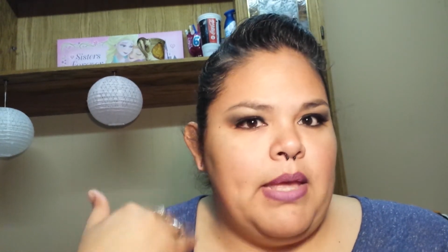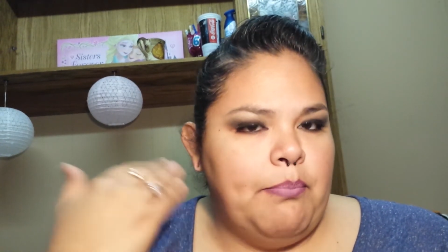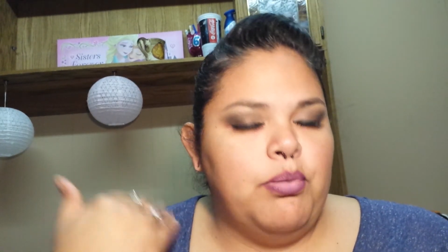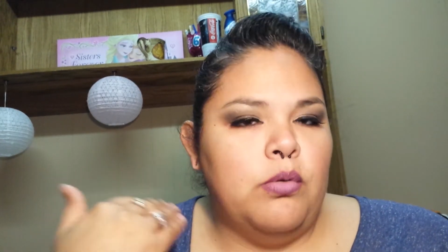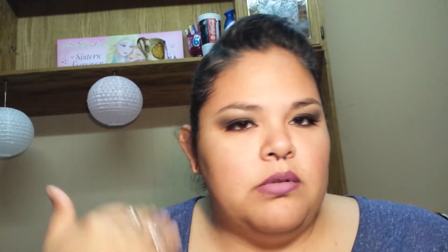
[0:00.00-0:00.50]

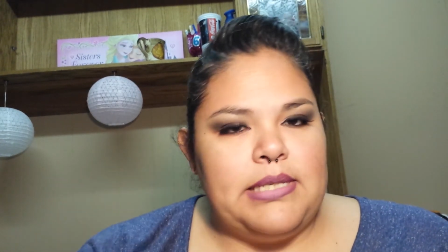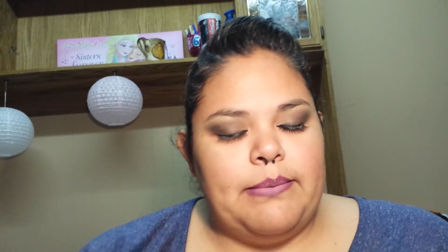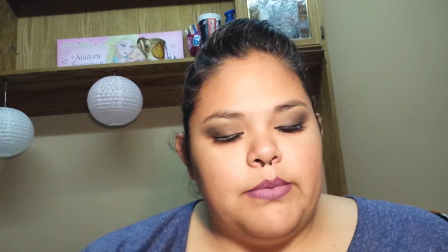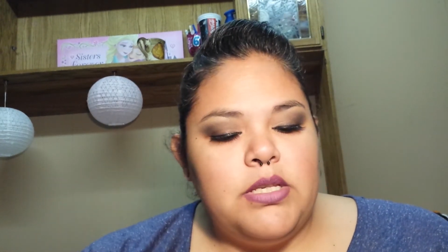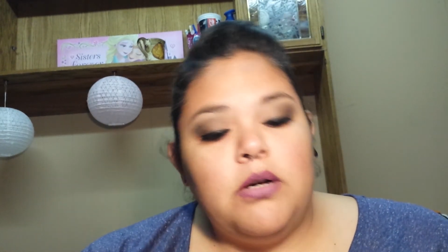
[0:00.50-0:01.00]
It pulls
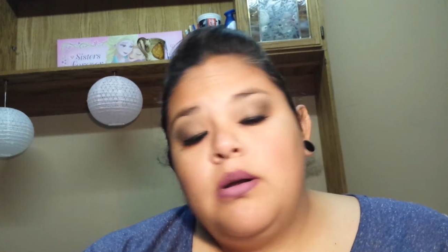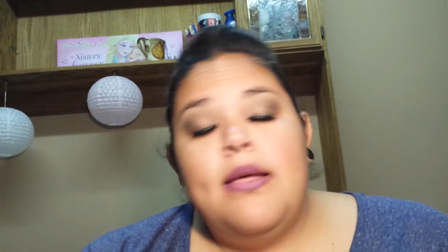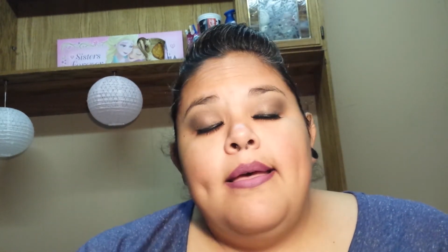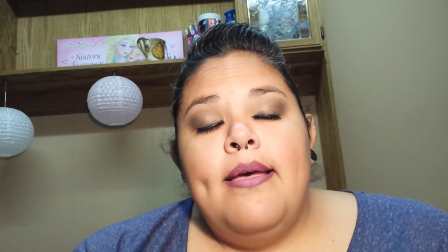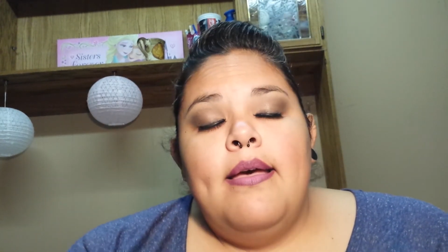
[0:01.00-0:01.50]
them. So
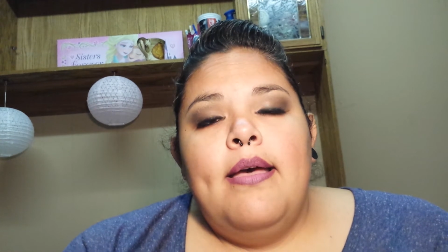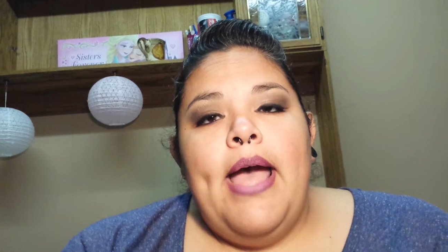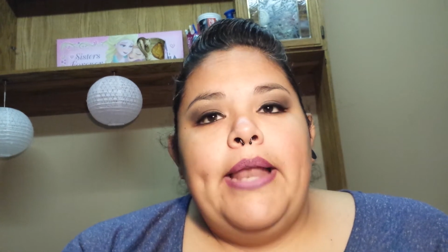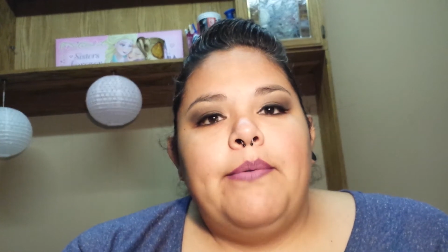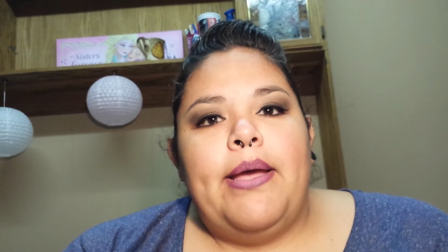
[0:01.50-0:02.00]

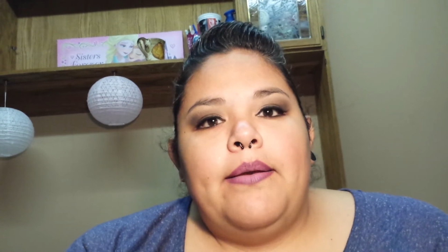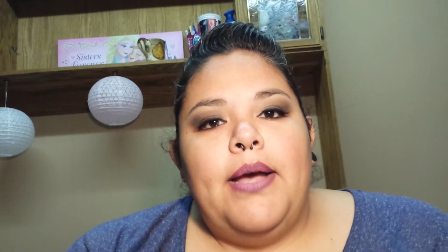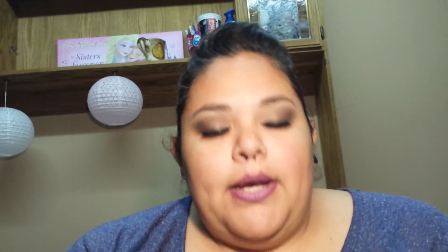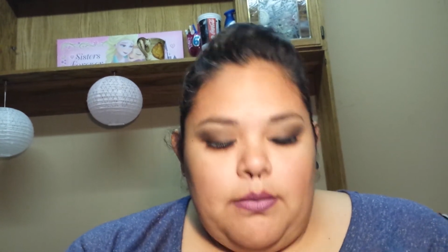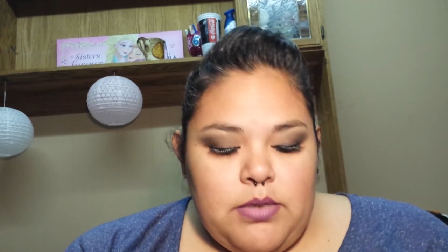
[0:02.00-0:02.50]
anyway,
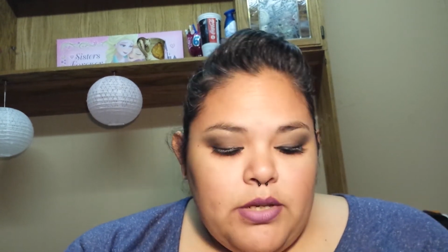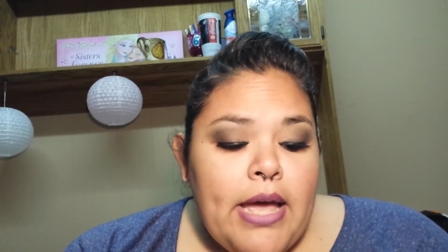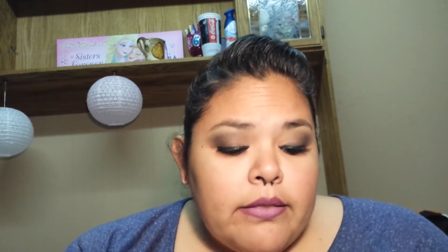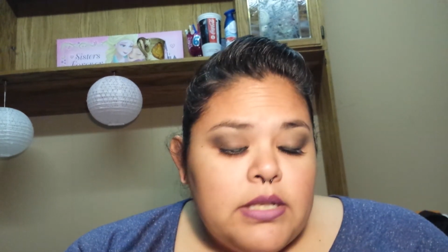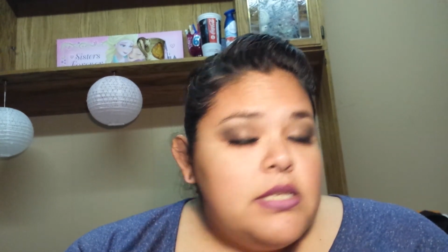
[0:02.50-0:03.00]
so
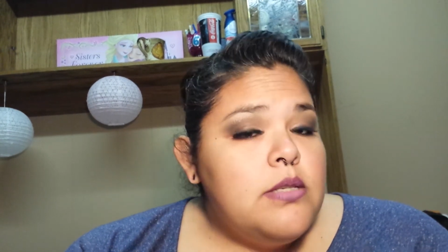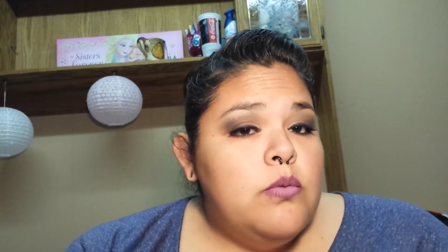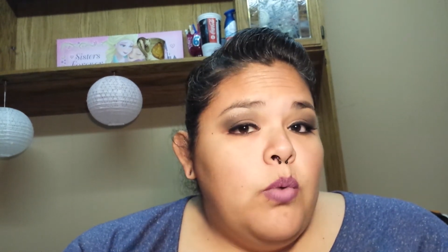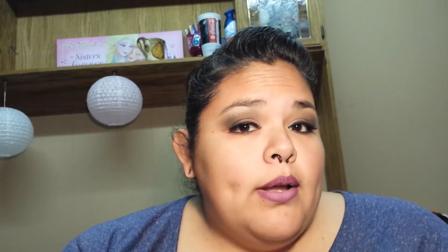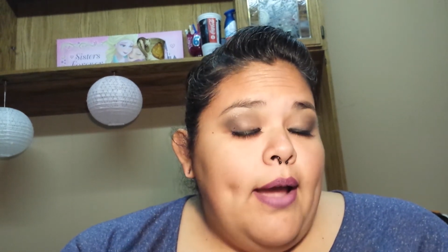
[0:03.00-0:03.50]
yeah, this
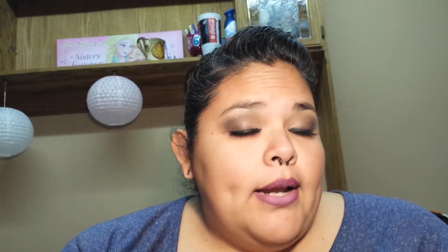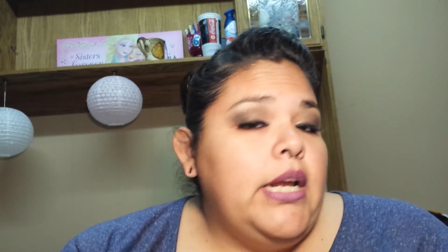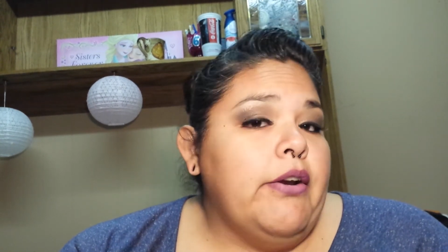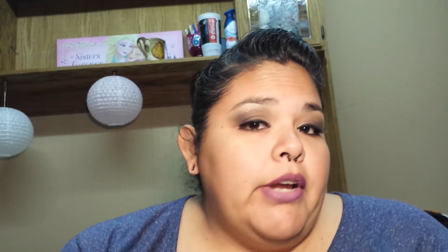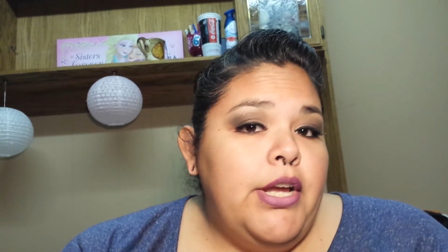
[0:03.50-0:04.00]
is what kind
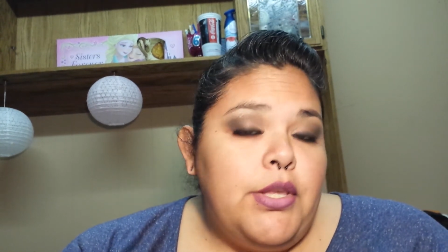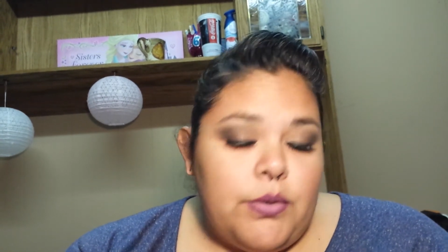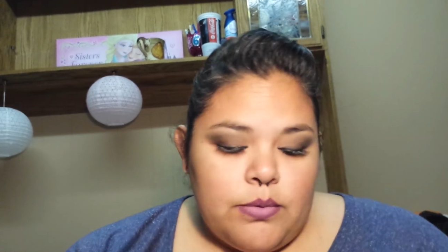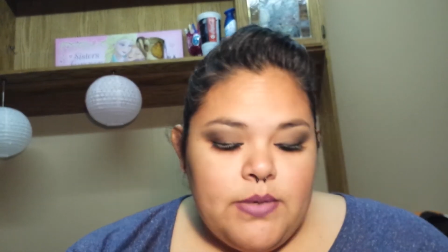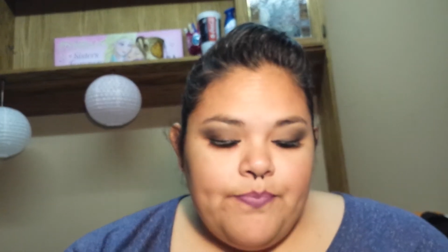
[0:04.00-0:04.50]
of earring I
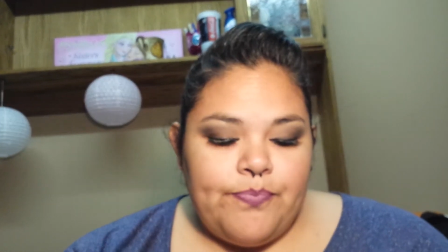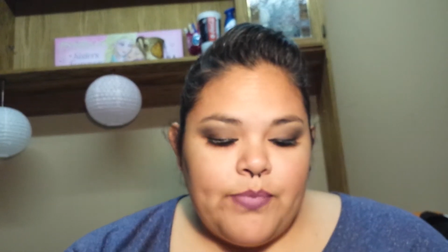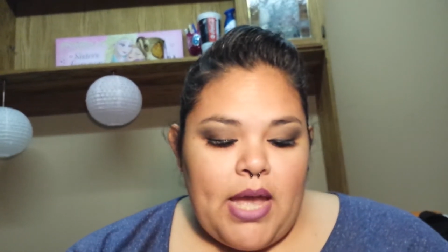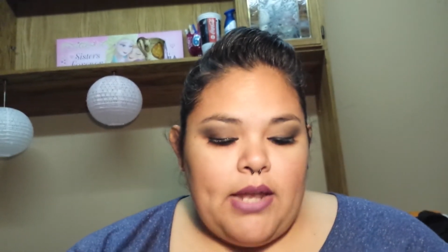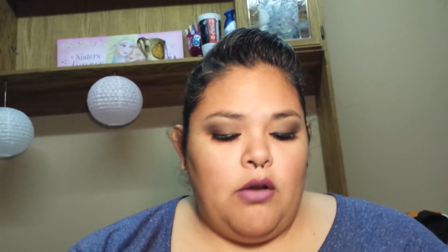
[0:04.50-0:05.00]
use,
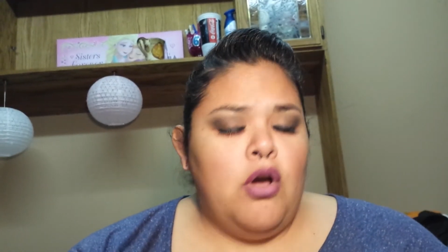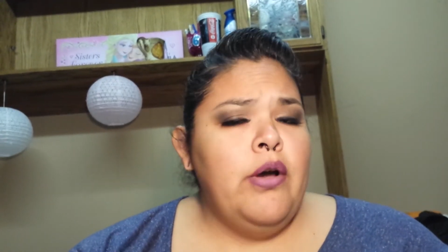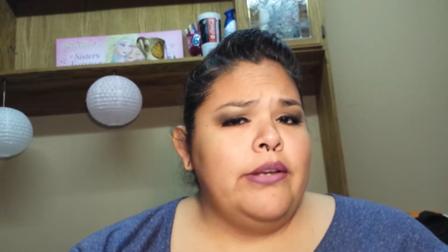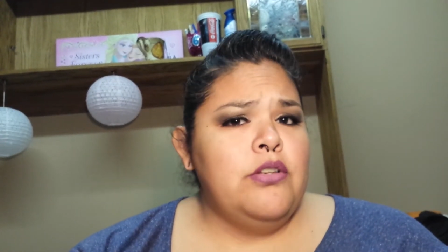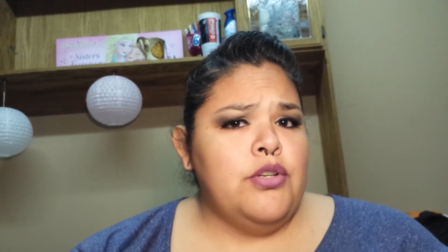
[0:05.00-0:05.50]
and I'll go
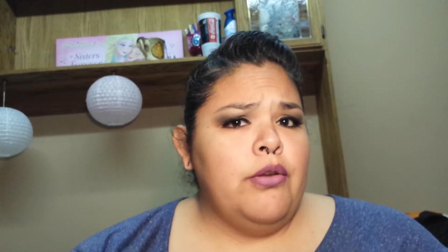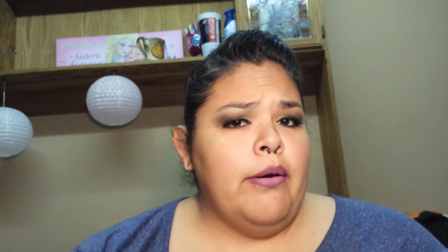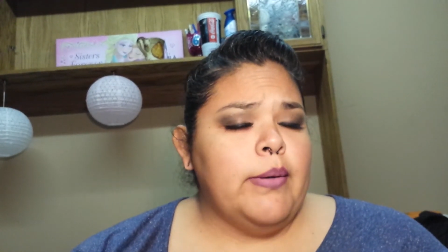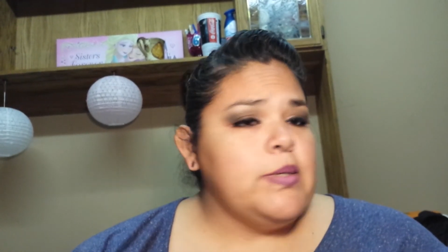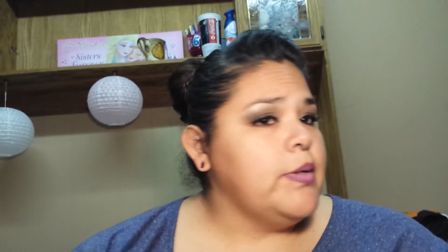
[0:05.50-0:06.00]
ahead and show you
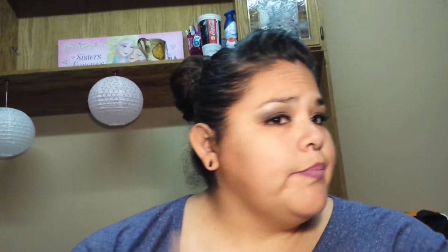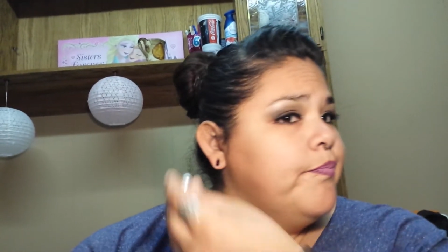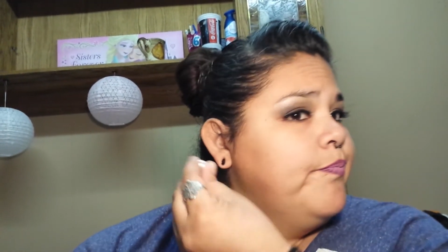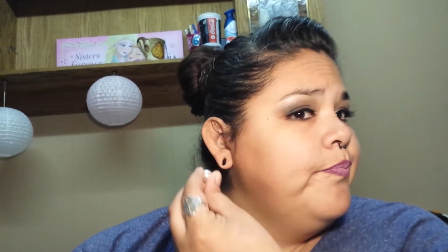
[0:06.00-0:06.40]
how I do it.